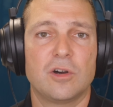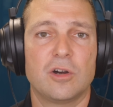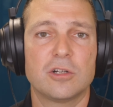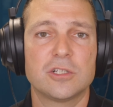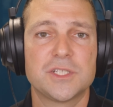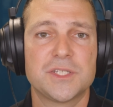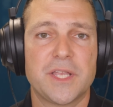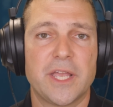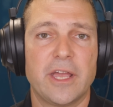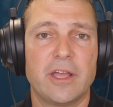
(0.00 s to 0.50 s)
our
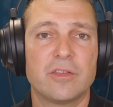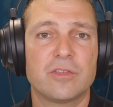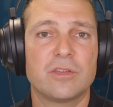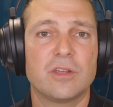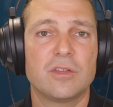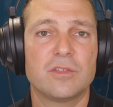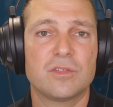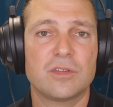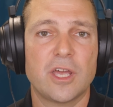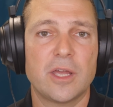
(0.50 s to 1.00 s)
stance
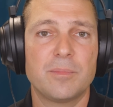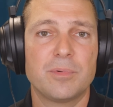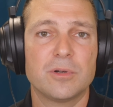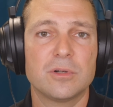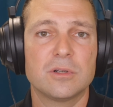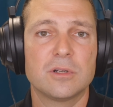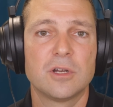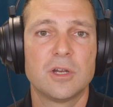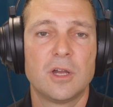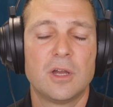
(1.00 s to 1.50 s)
on
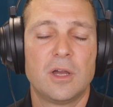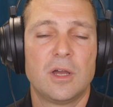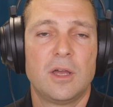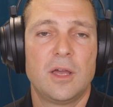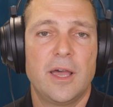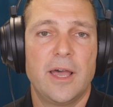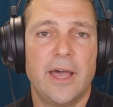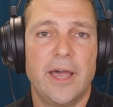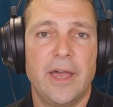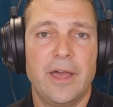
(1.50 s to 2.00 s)
cyber
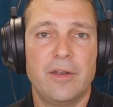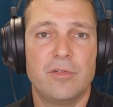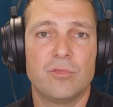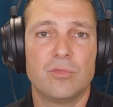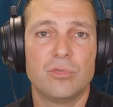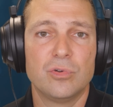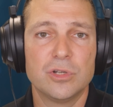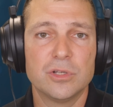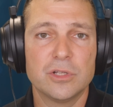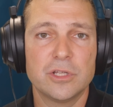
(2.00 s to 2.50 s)

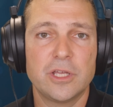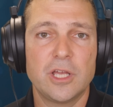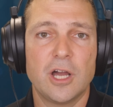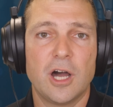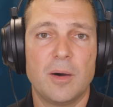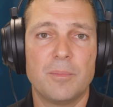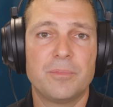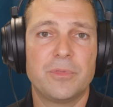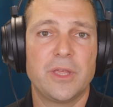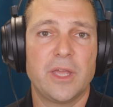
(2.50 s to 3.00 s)
and really
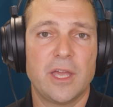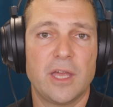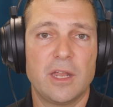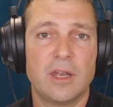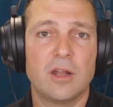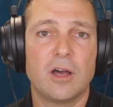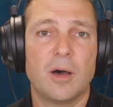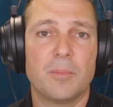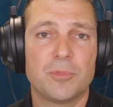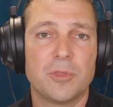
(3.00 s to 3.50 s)
up
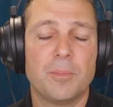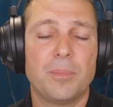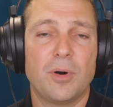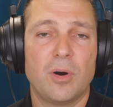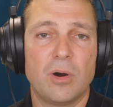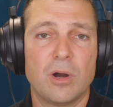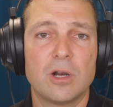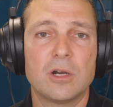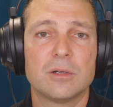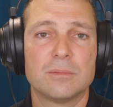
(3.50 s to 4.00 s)
the
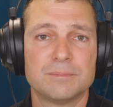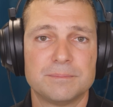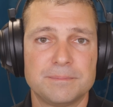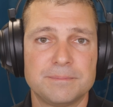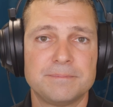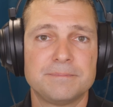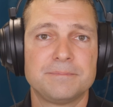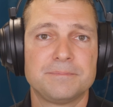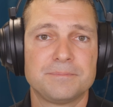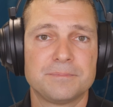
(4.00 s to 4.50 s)
bar,
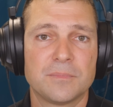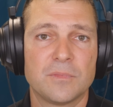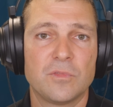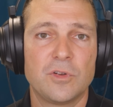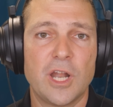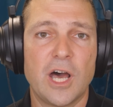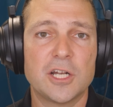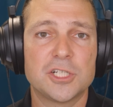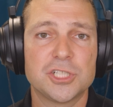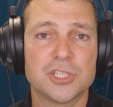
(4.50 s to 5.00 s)

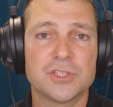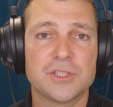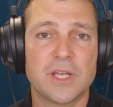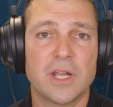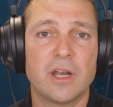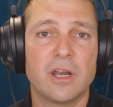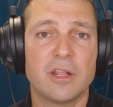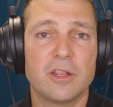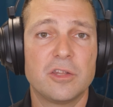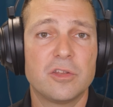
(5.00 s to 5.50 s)
not just
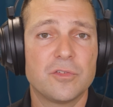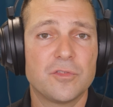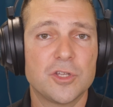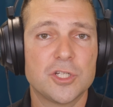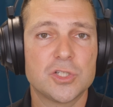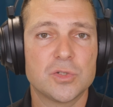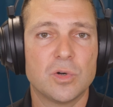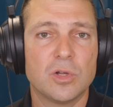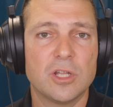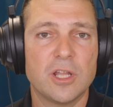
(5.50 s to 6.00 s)
at an
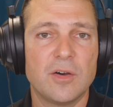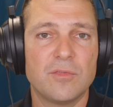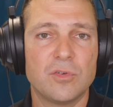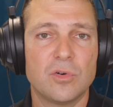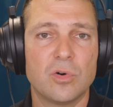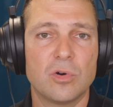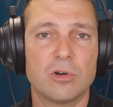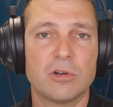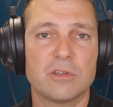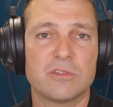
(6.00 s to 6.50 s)
individual level
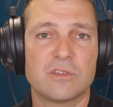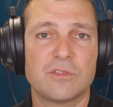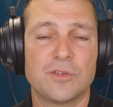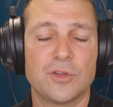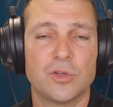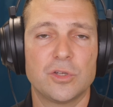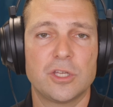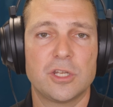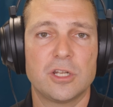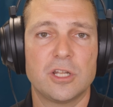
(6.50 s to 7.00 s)
or a
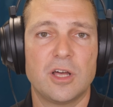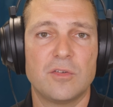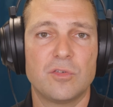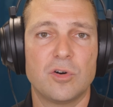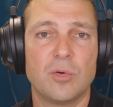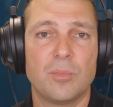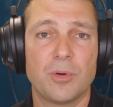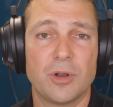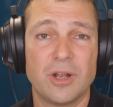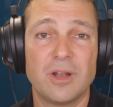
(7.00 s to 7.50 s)
civilian
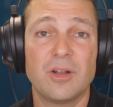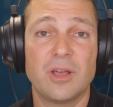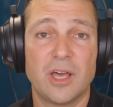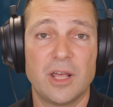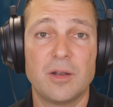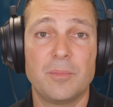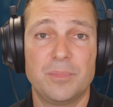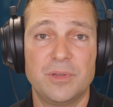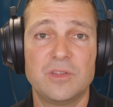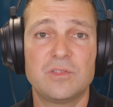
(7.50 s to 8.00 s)
level, but
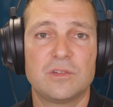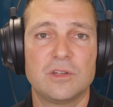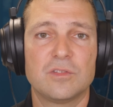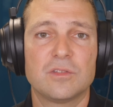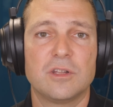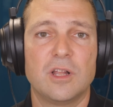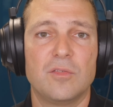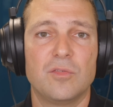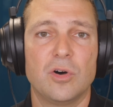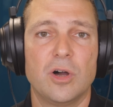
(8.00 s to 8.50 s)
at a
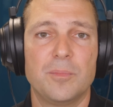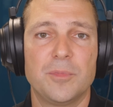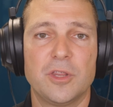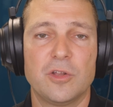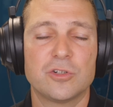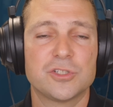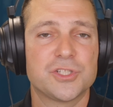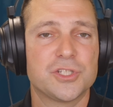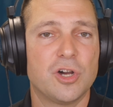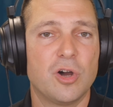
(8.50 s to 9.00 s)
business level. I mean,
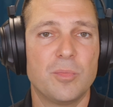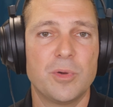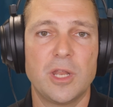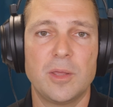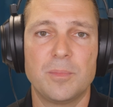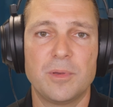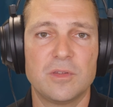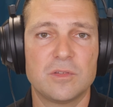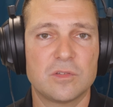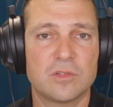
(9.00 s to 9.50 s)
there's so many
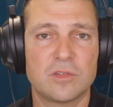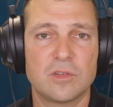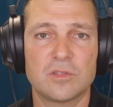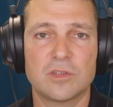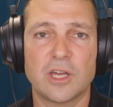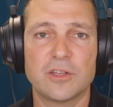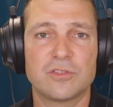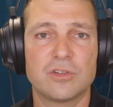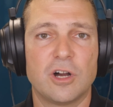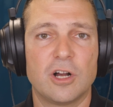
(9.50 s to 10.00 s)
businesses
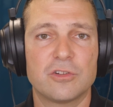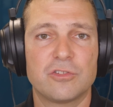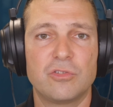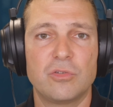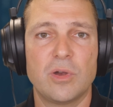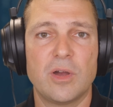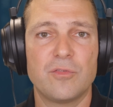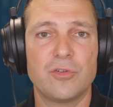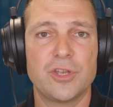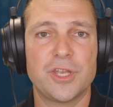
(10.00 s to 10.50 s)
I talk
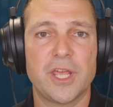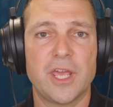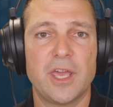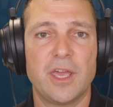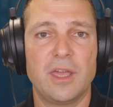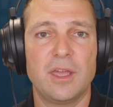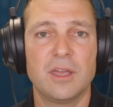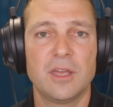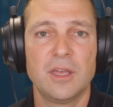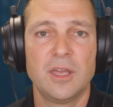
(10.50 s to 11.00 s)
to every
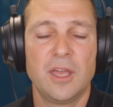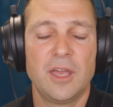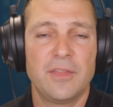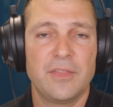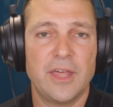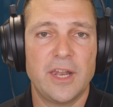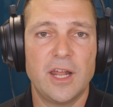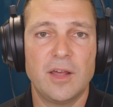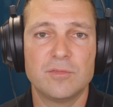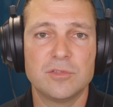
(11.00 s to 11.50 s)
day
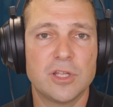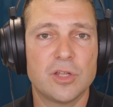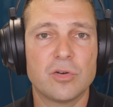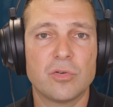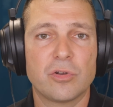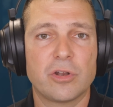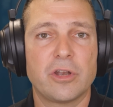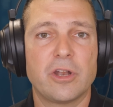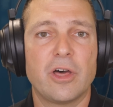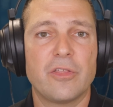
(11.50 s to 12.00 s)
that have
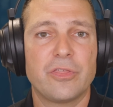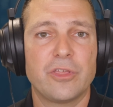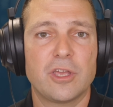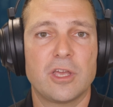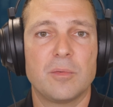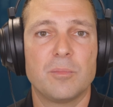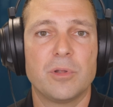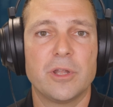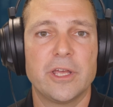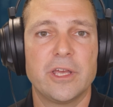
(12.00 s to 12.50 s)
little to nothing
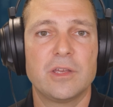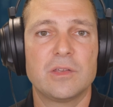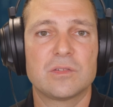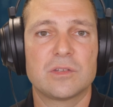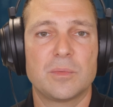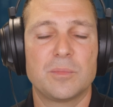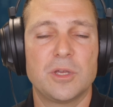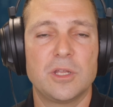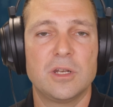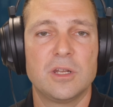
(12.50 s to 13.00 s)
in place.
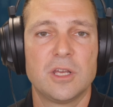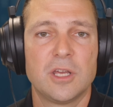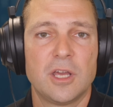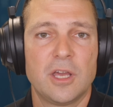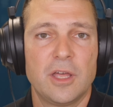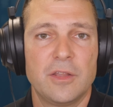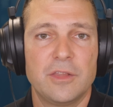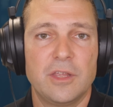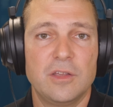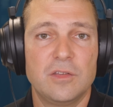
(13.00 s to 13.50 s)
I mean,
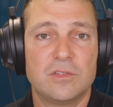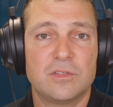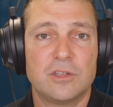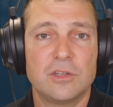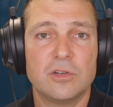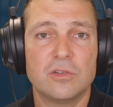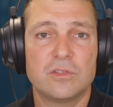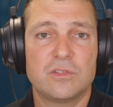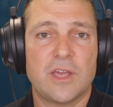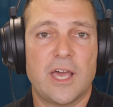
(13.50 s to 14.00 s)
they
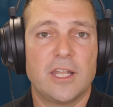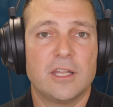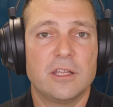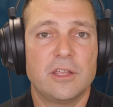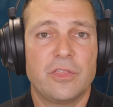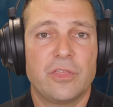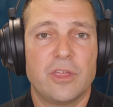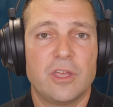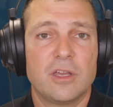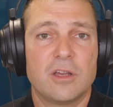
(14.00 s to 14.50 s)
still sadly
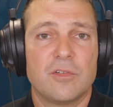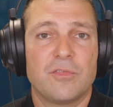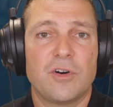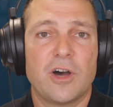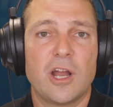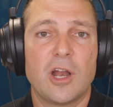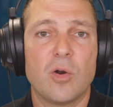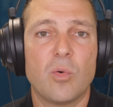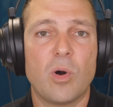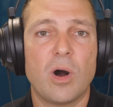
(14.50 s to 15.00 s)
think a
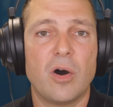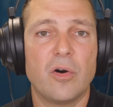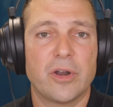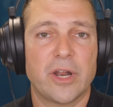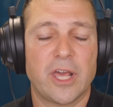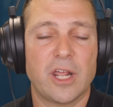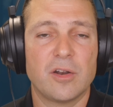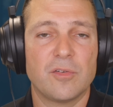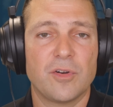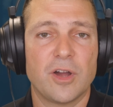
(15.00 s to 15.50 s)
firewall and
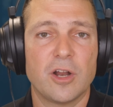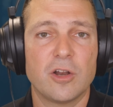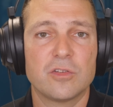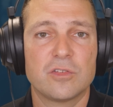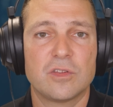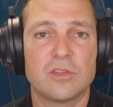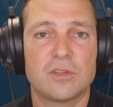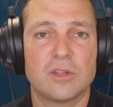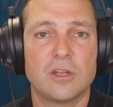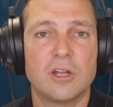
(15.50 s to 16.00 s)

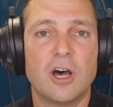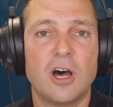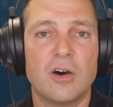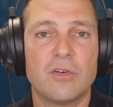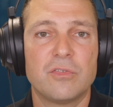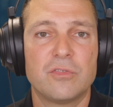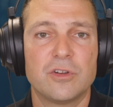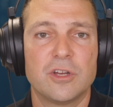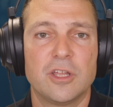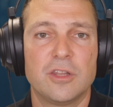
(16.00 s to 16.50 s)
antivirus is
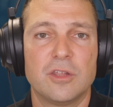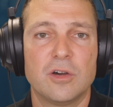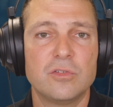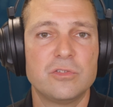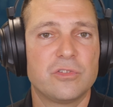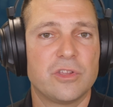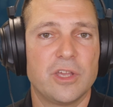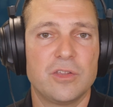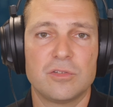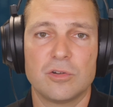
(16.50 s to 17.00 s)
enough, and
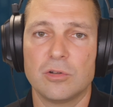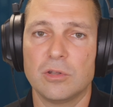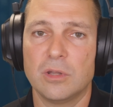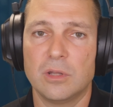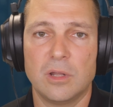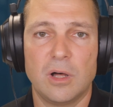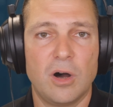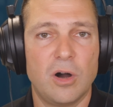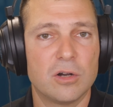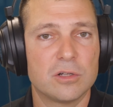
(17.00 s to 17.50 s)
those days are
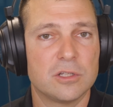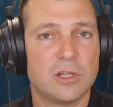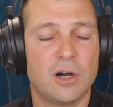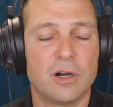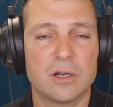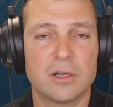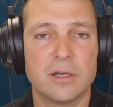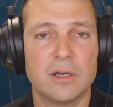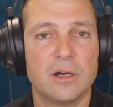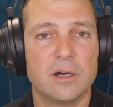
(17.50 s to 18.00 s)
long,
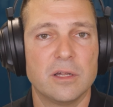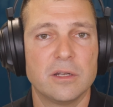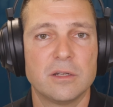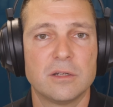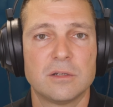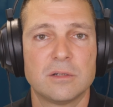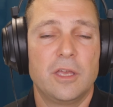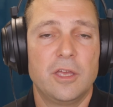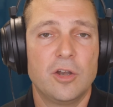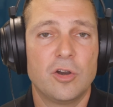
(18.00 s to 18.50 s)
long gone.
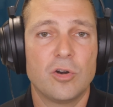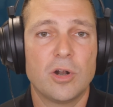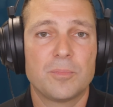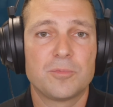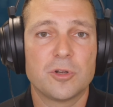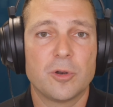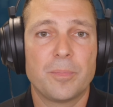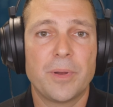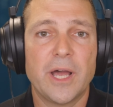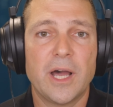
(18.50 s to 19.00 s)

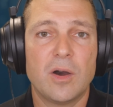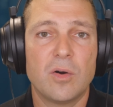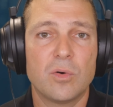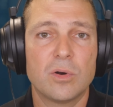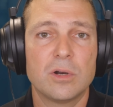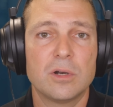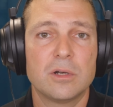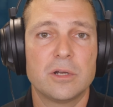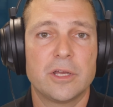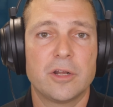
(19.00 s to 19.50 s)
Interrupt our
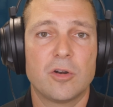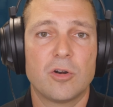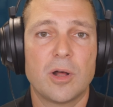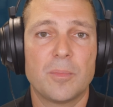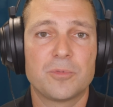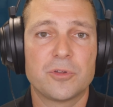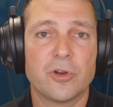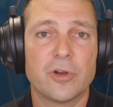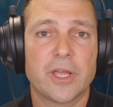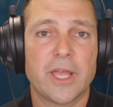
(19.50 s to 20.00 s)
power,
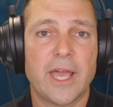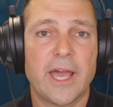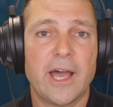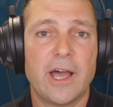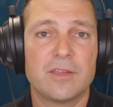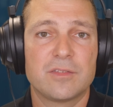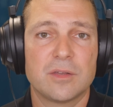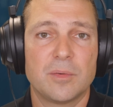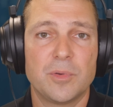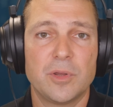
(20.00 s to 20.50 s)
interrupt our
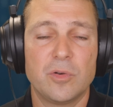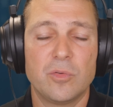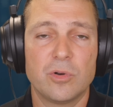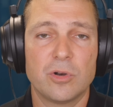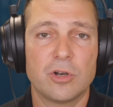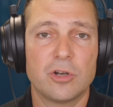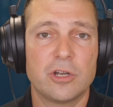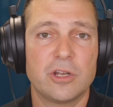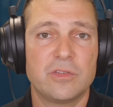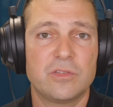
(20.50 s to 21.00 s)
gas. I mean,
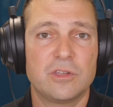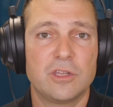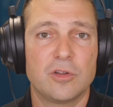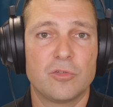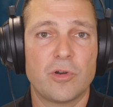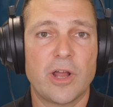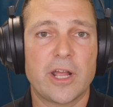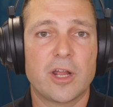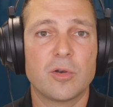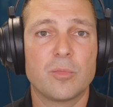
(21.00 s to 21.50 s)
we're already seeing
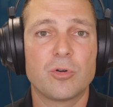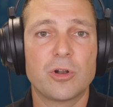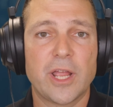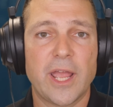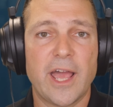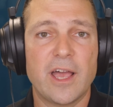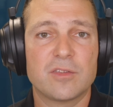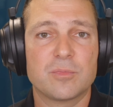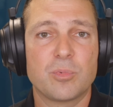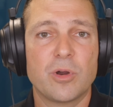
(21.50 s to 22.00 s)
record
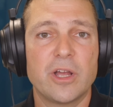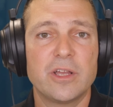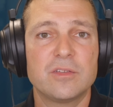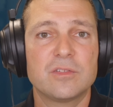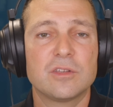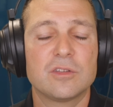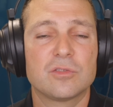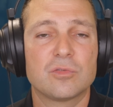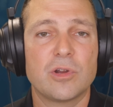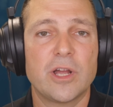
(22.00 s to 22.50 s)
gas
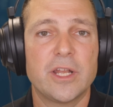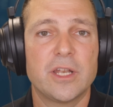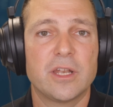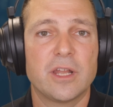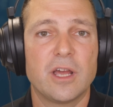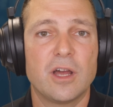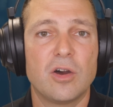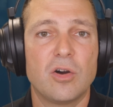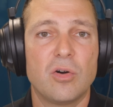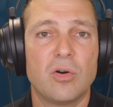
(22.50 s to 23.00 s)
prices right
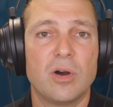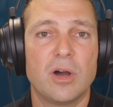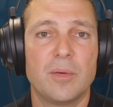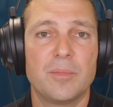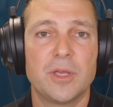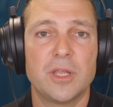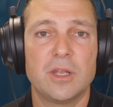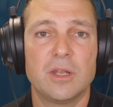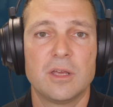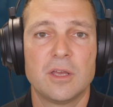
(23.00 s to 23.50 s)
now. I
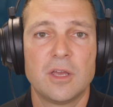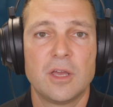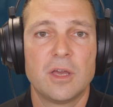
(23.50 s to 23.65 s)
mean,